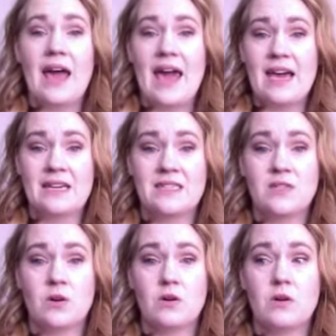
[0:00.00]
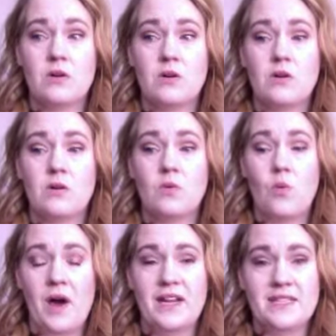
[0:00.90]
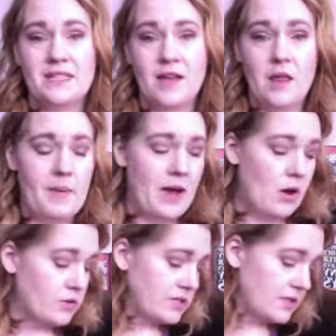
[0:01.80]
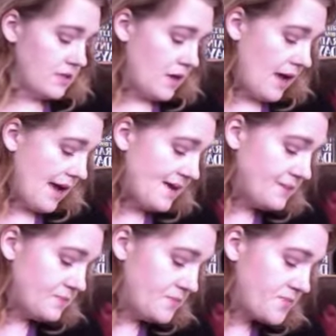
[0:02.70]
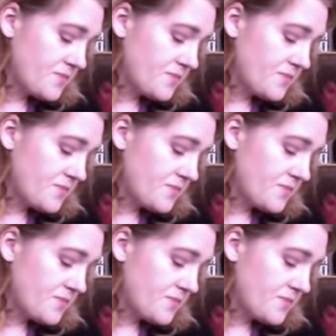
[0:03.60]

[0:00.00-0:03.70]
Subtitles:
And what is this all about? My